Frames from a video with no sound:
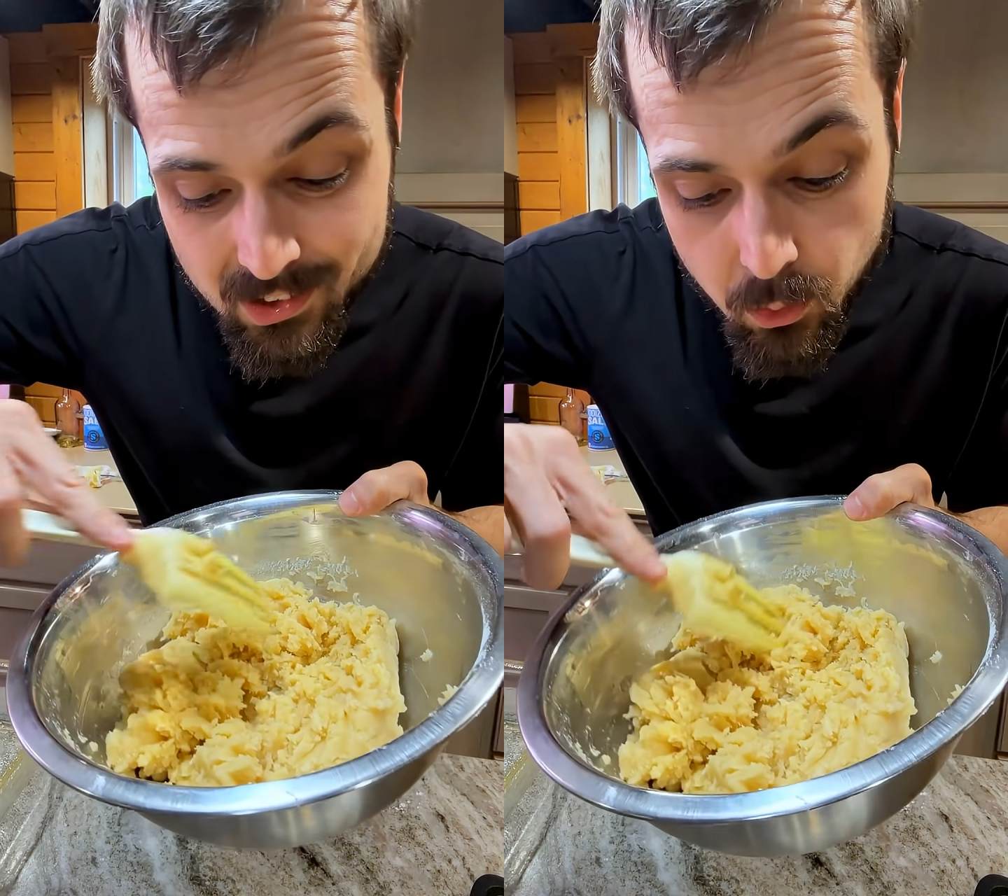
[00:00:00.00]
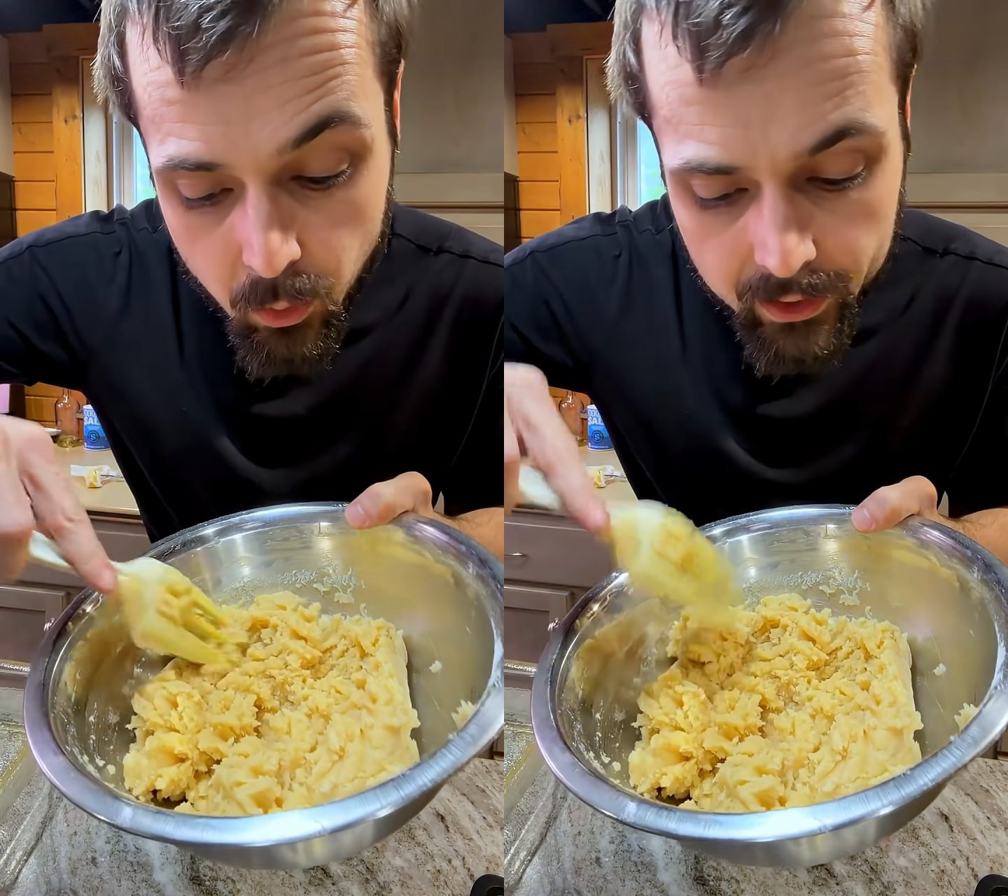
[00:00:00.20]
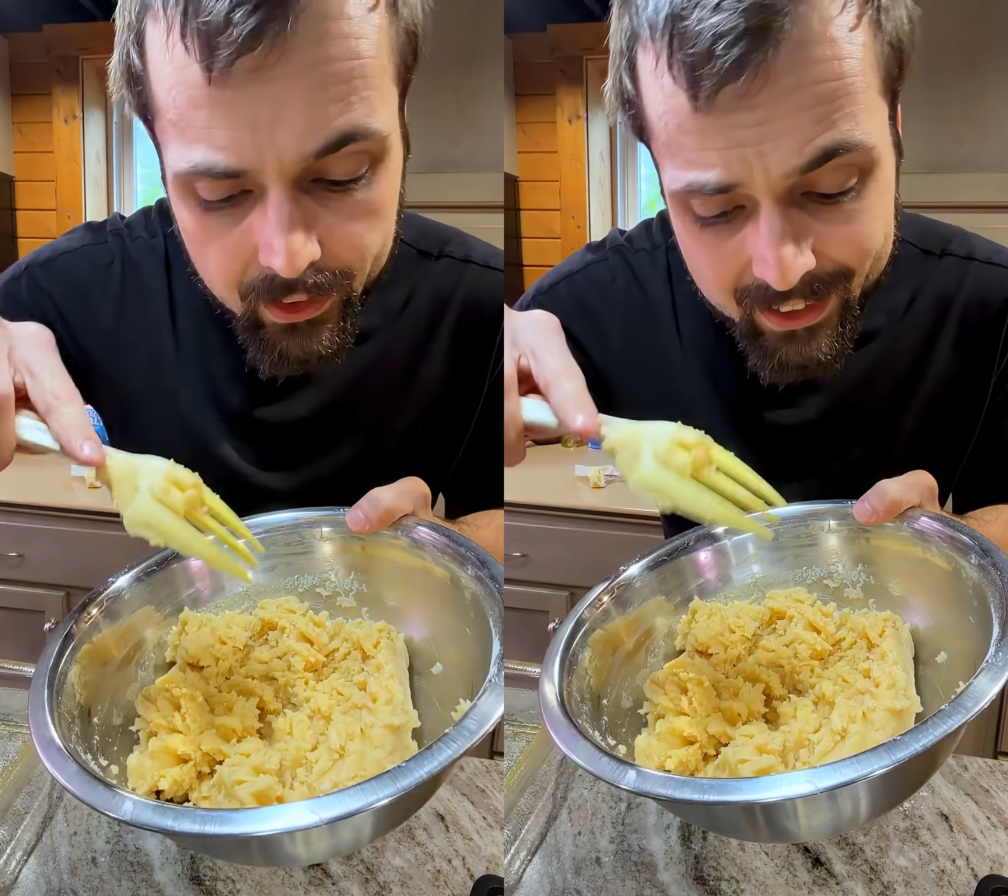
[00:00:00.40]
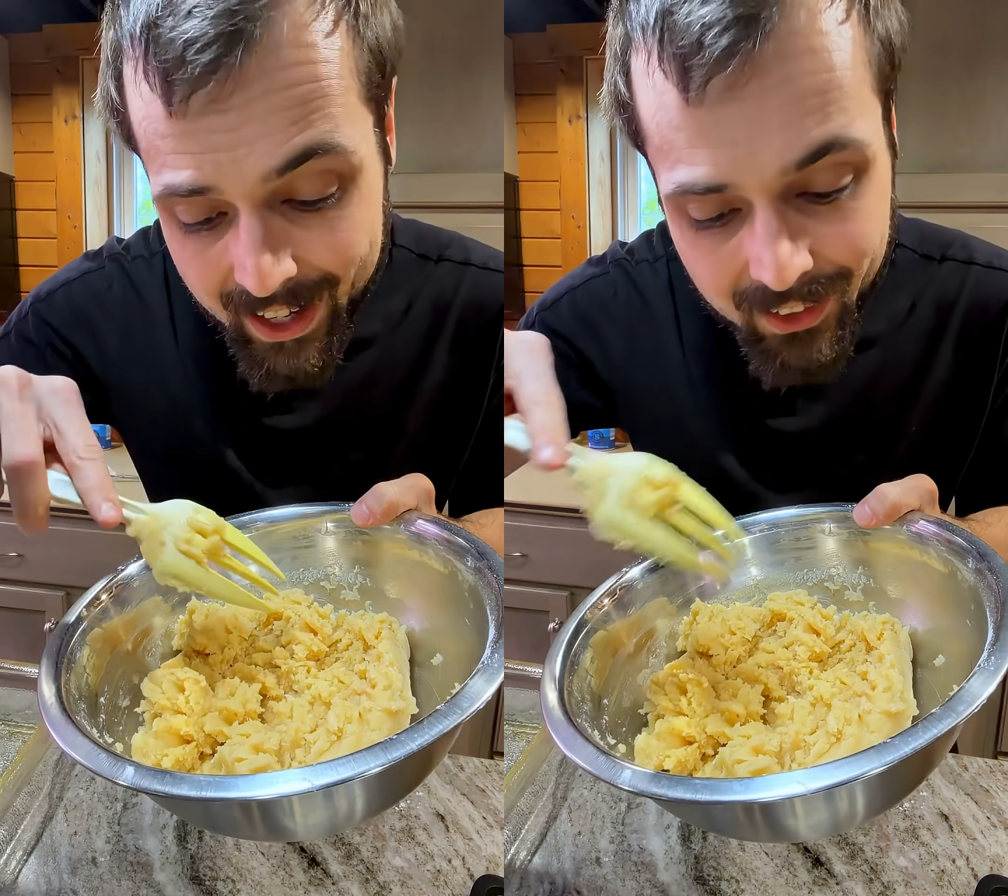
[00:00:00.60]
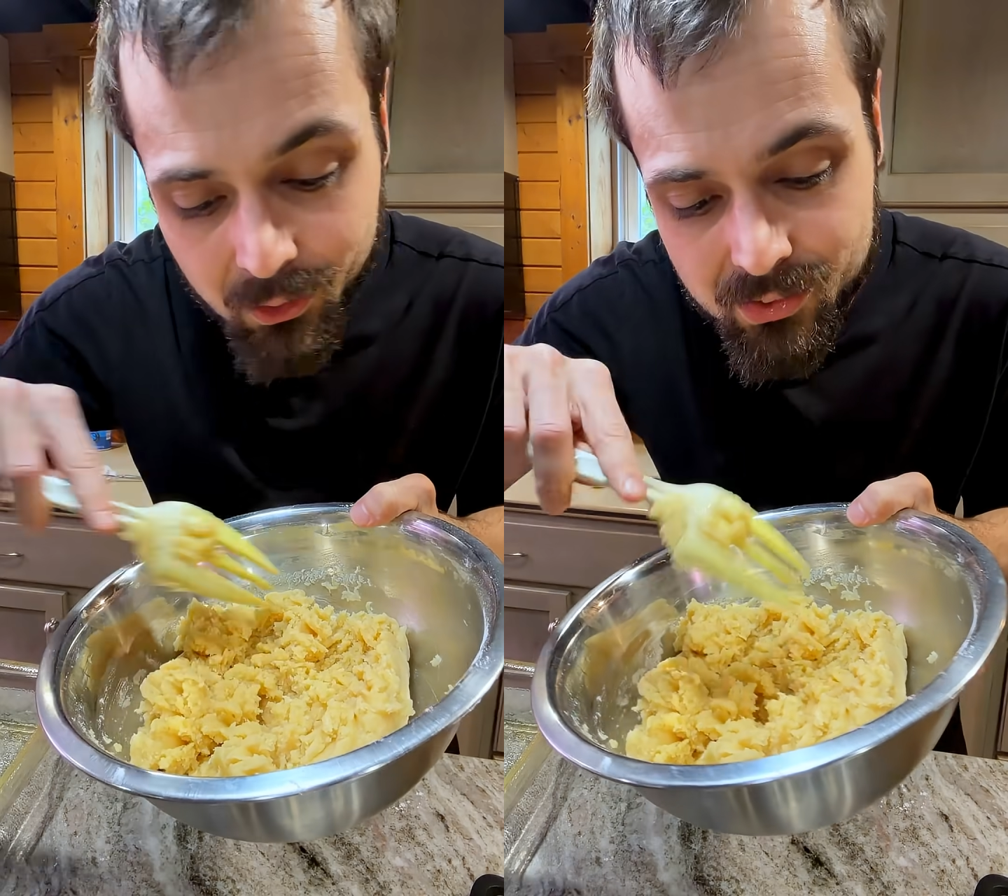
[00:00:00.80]
you want. It
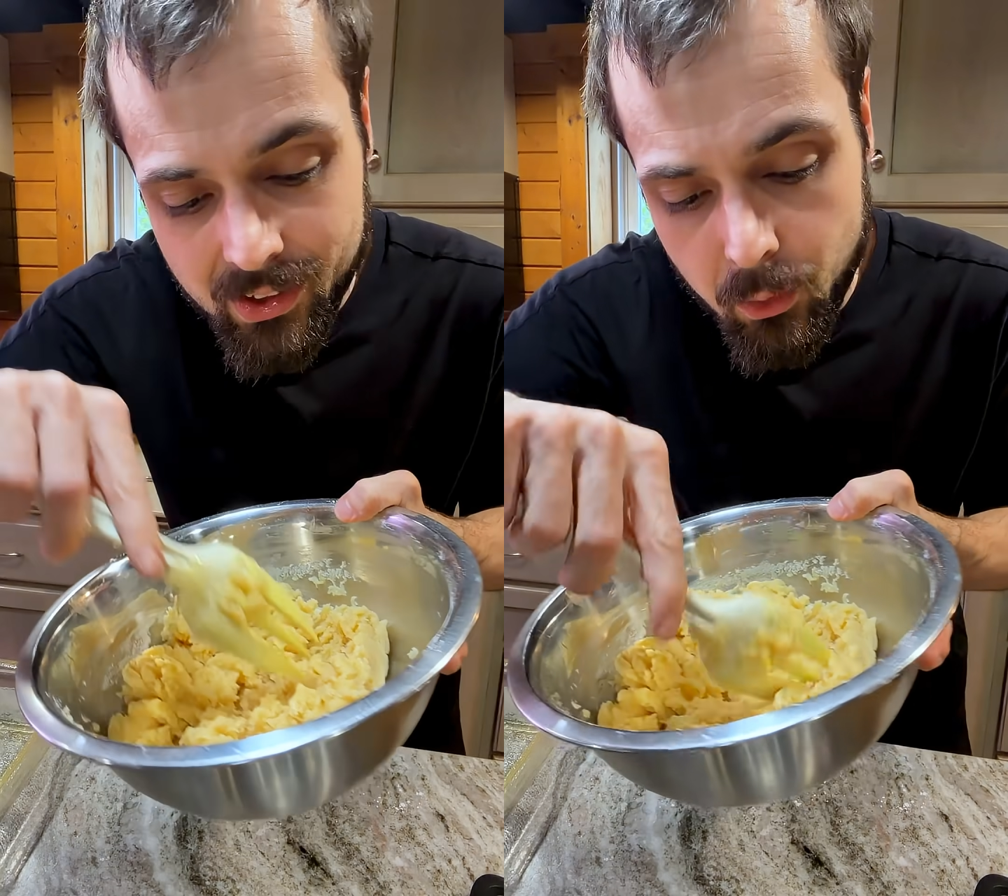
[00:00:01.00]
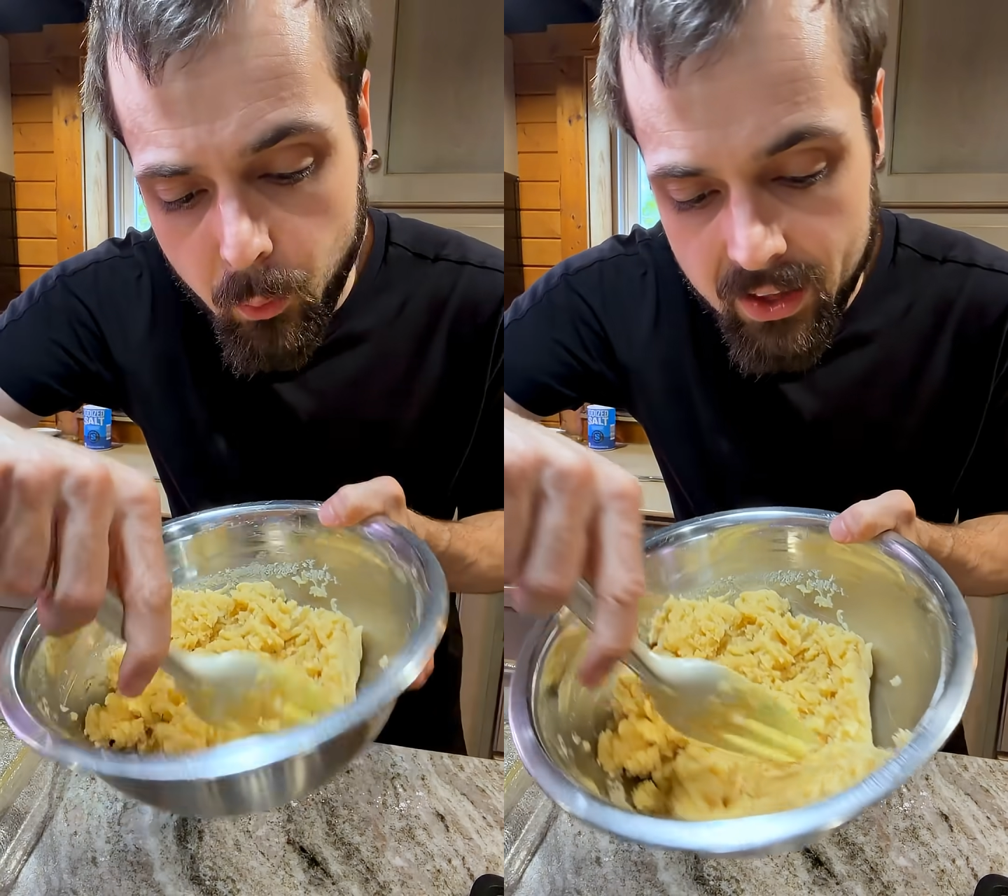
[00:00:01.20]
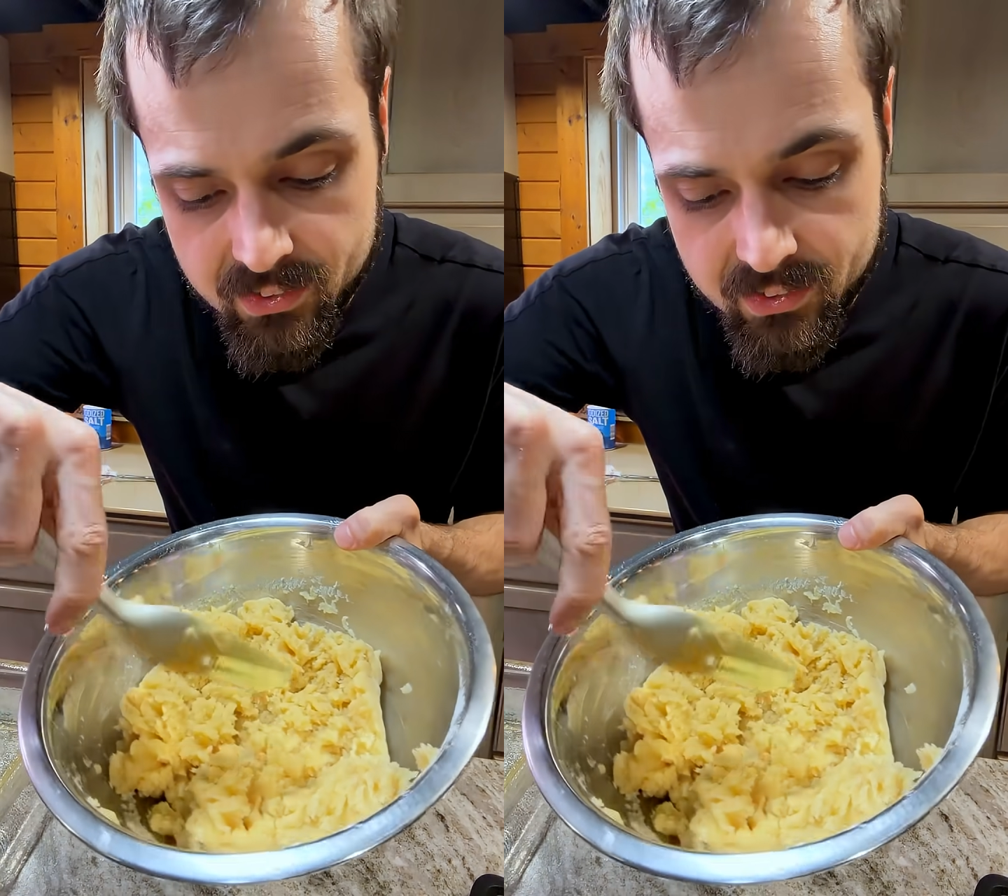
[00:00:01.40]
kind of looks like wet